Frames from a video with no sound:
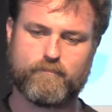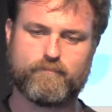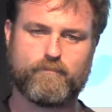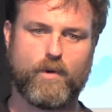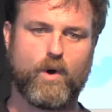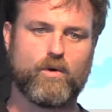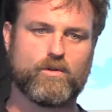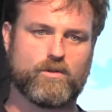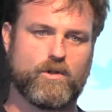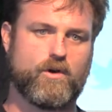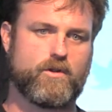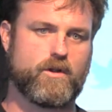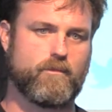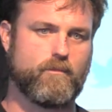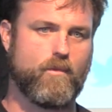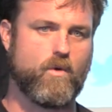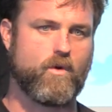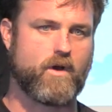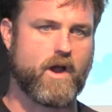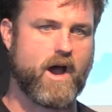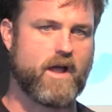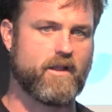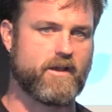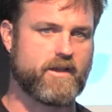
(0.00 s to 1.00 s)
boatload of
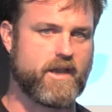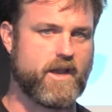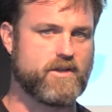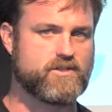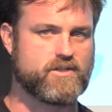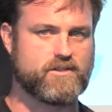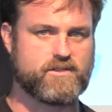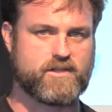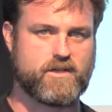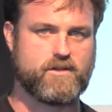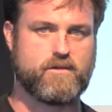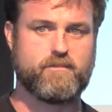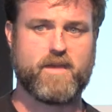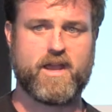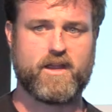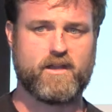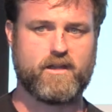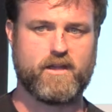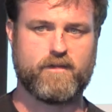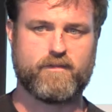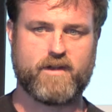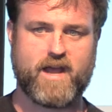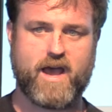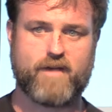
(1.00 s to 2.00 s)
more allocations than you may
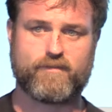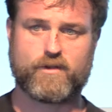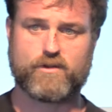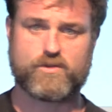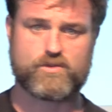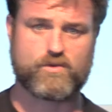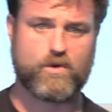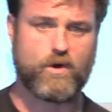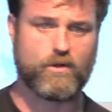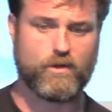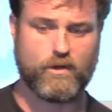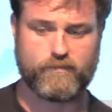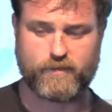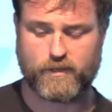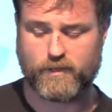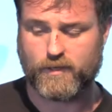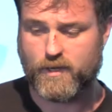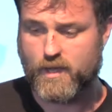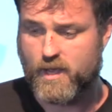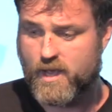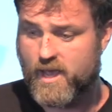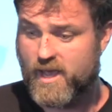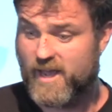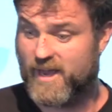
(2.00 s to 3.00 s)
even have control over.
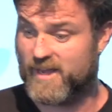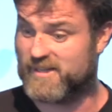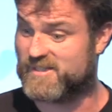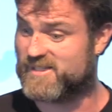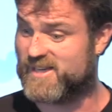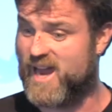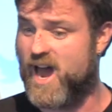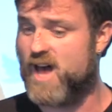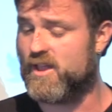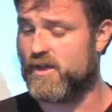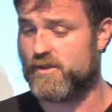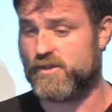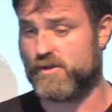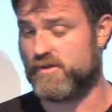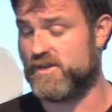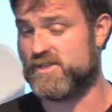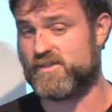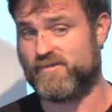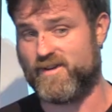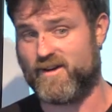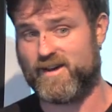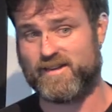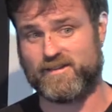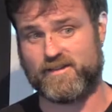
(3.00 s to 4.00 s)
In Scala, there
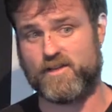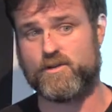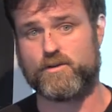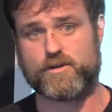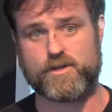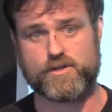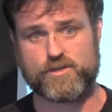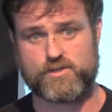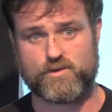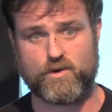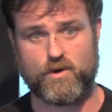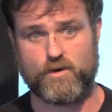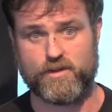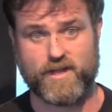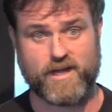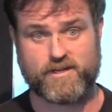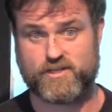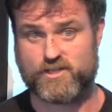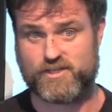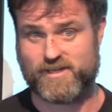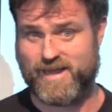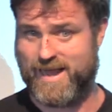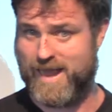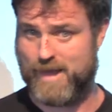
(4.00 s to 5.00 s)
is very little control.
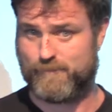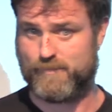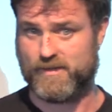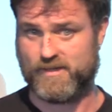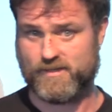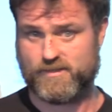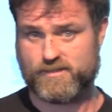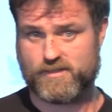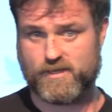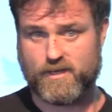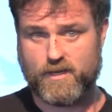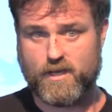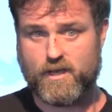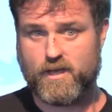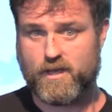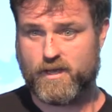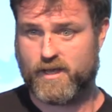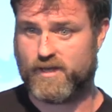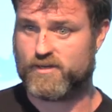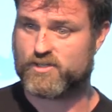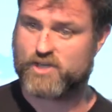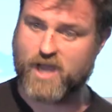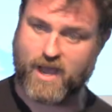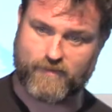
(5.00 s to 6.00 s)
That just happens.
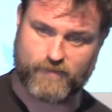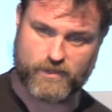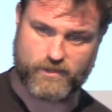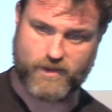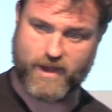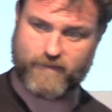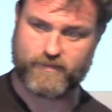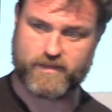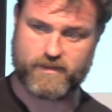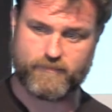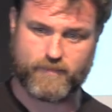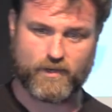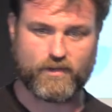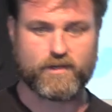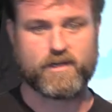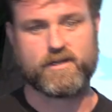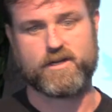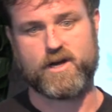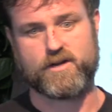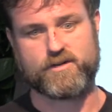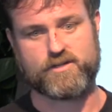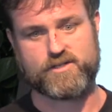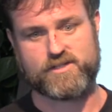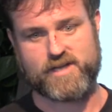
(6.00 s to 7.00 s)
In Java, you have the ability
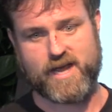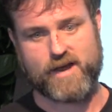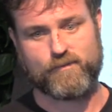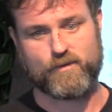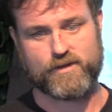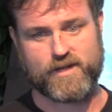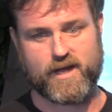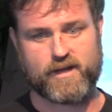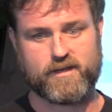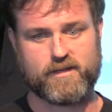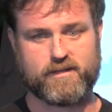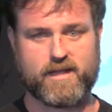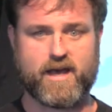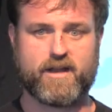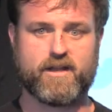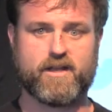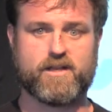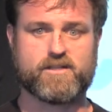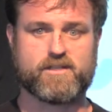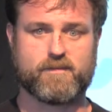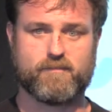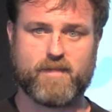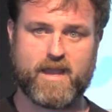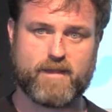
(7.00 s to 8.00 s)
to understand where that
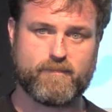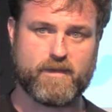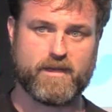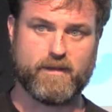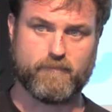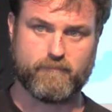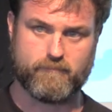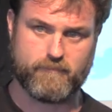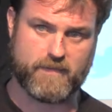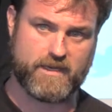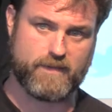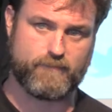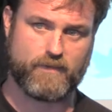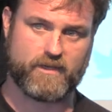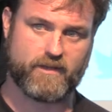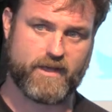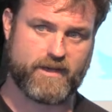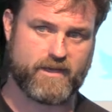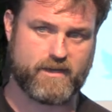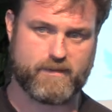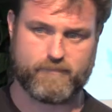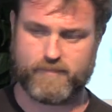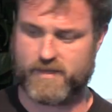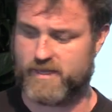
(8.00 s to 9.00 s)
is and maybe
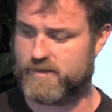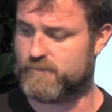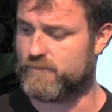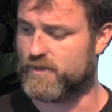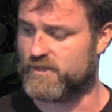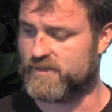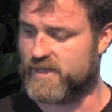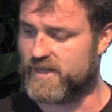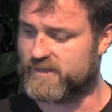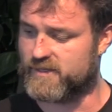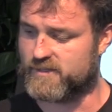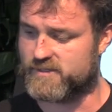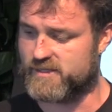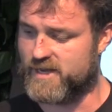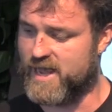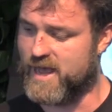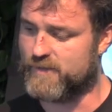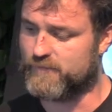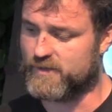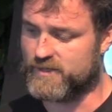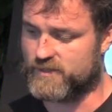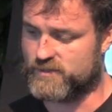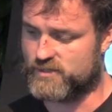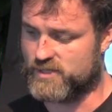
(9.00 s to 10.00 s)
manipulate it a bit, but that doesn't
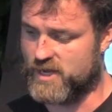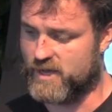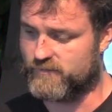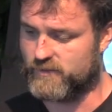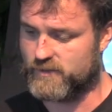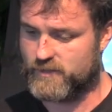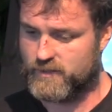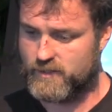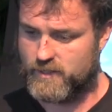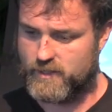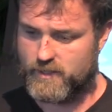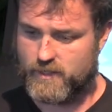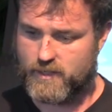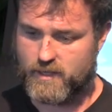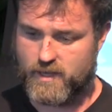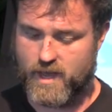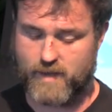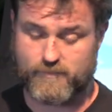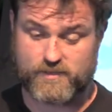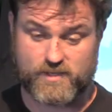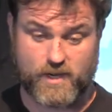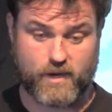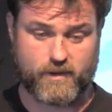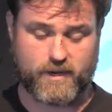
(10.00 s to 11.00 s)
happen in Java.
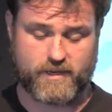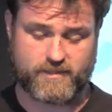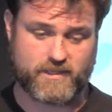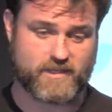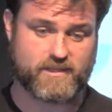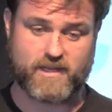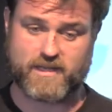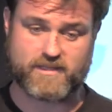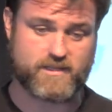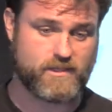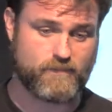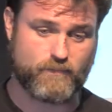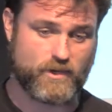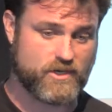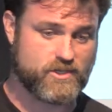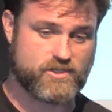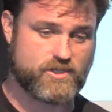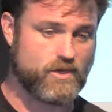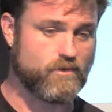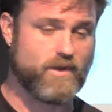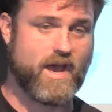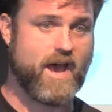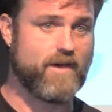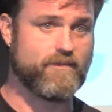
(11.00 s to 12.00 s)
I'm sorry, we
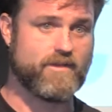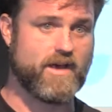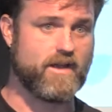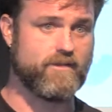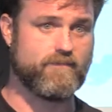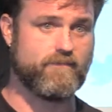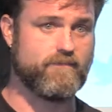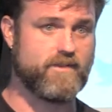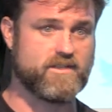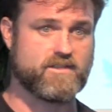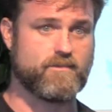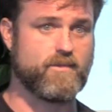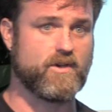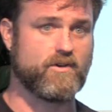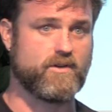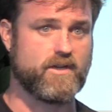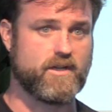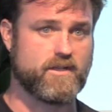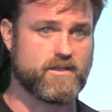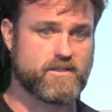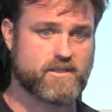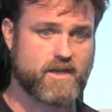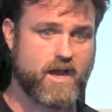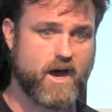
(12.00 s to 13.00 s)
just don't have that
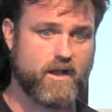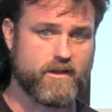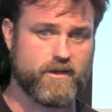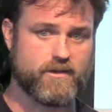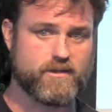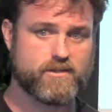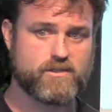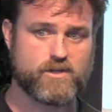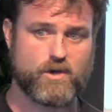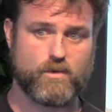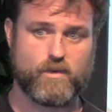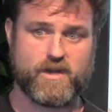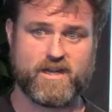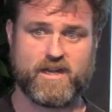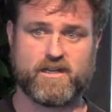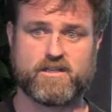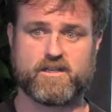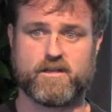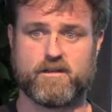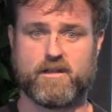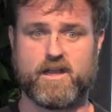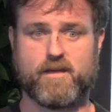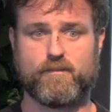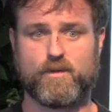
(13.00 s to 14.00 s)
visibility in Scala. So we need
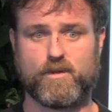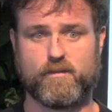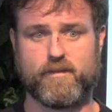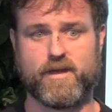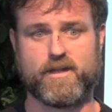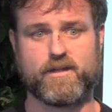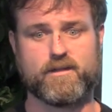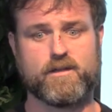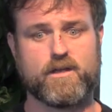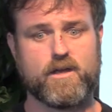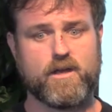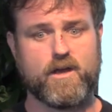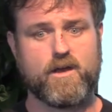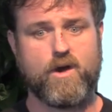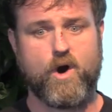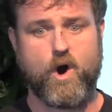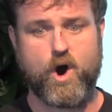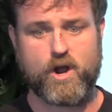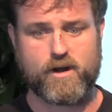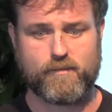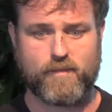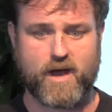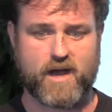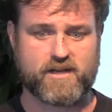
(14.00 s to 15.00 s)
to implement
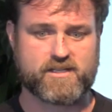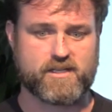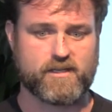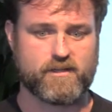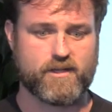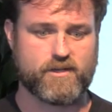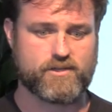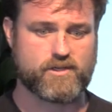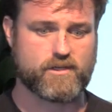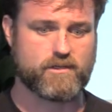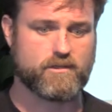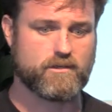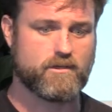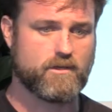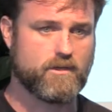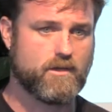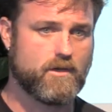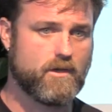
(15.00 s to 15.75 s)
autobox elision